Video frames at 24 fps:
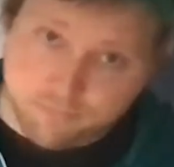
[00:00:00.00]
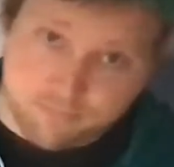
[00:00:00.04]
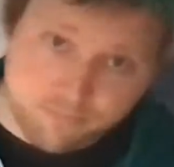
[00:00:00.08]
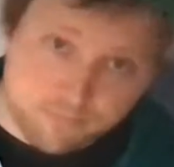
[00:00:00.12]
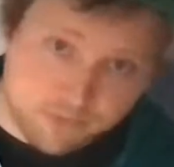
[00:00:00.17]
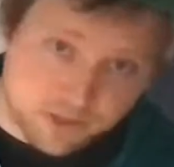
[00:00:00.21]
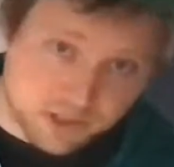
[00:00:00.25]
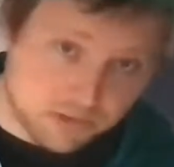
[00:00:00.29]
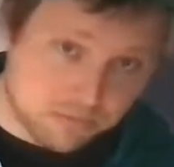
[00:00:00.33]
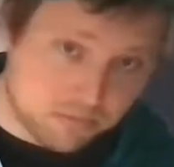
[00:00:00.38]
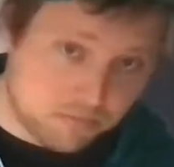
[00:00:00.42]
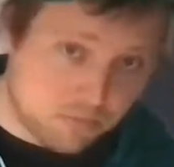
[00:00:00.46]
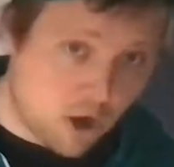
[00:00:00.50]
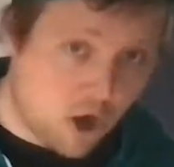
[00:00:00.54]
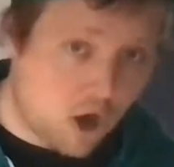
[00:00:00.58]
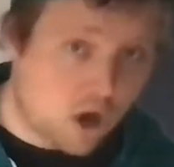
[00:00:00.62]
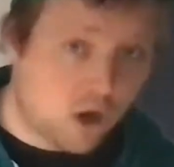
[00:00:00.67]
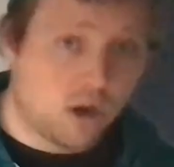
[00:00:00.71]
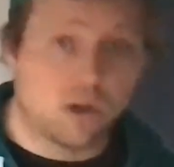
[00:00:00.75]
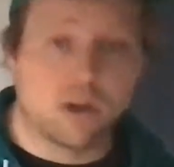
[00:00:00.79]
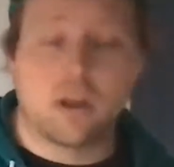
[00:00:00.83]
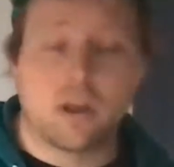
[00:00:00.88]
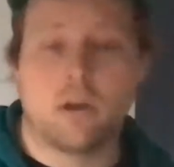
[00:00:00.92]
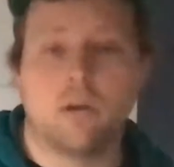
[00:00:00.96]
just
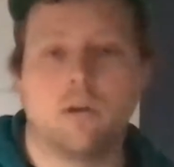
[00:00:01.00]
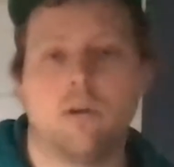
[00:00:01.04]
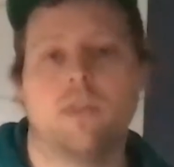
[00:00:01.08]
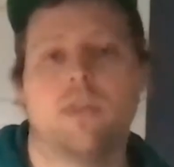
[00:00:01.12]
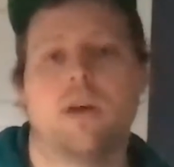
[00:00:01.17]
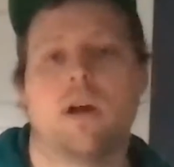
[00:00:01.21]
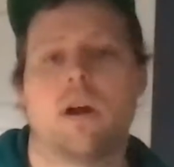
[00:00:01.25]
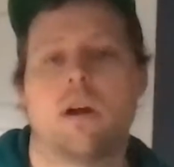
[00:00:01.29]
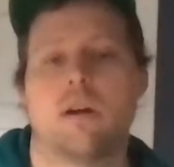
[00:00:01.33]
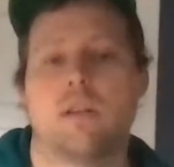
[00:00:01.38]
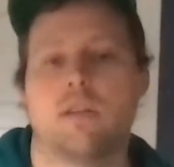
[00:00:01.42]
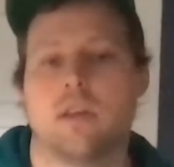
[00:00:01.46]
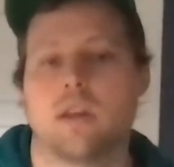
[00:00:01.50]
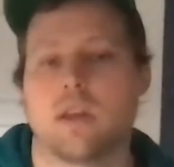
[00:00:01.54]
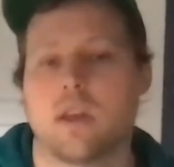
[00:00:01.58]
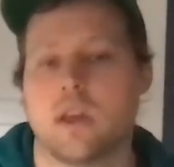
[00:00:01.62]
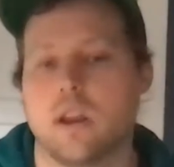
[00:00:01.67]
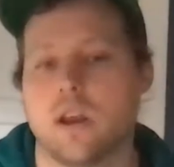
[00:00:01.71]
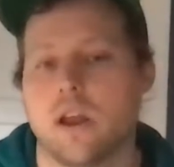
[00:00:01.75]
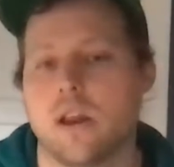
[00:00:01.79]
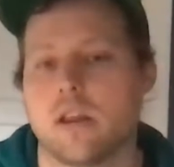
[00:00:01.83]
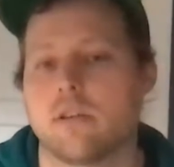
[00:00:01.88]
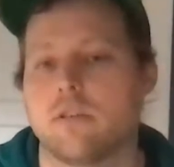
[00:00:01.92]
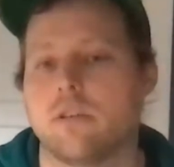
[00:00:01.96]
hard code the
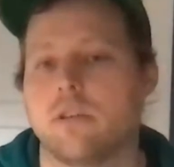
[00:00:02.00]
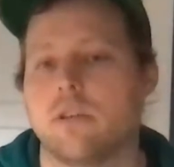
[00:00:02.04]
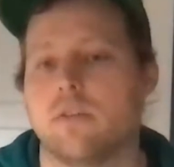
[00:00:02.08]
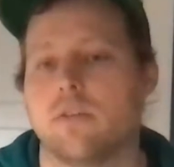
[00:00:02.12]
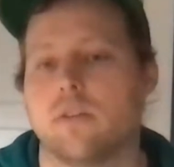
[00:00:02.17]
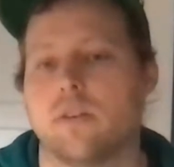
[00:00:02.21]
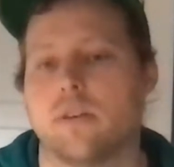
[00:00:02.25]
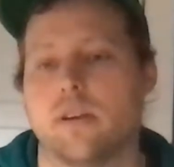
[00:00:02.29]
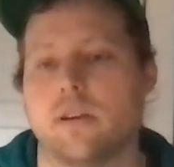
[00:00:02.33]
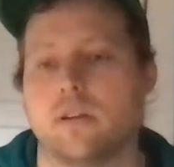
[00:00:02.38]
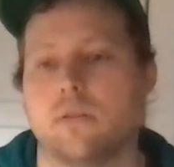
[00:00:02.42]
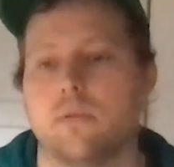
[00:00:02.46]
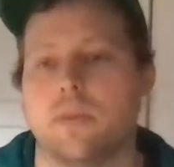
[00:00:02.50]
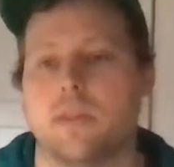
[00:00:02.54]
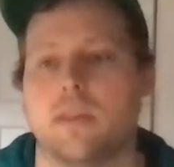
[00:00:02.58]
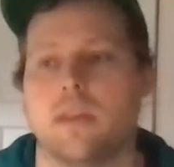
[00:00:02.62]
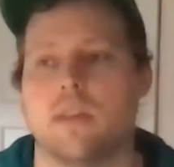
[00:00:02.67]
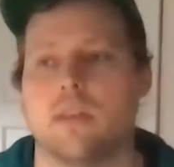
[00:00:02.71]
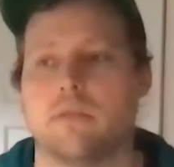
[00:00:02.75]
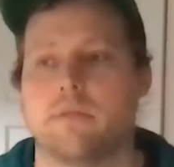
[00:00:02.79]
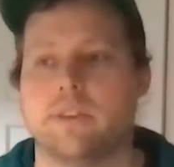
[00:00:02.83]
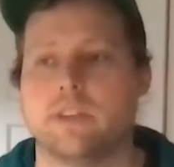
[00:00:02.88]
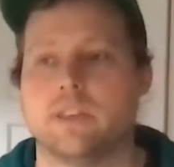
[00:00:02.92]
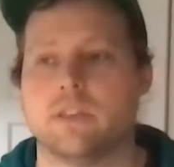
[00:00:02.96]
canonical URL within
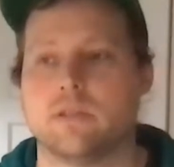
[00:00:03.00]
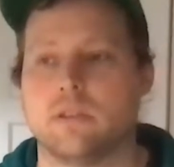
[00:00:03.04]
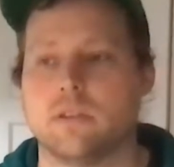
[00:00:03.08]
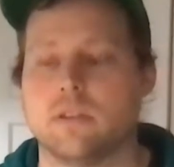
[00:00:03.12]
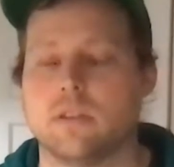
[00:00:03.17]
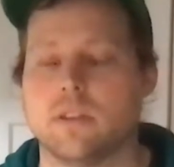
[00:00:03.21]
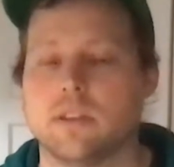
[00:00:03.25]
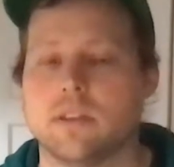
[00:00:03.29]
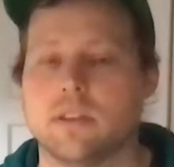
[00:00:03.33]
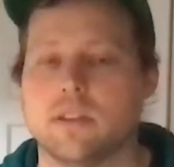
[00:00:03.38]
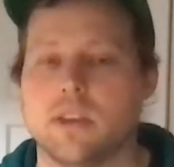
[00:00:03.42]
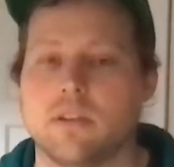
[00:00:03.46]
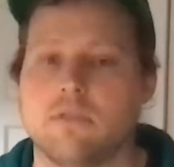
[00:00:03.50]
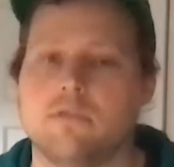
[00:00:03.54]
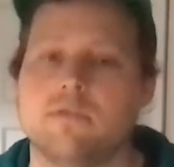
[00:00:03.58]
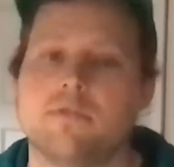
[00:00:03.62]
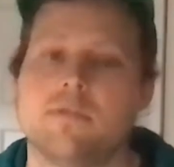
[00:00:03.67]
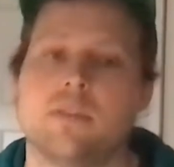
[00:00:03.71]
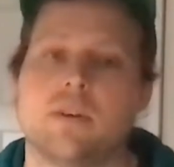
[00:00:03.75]
the resource itself.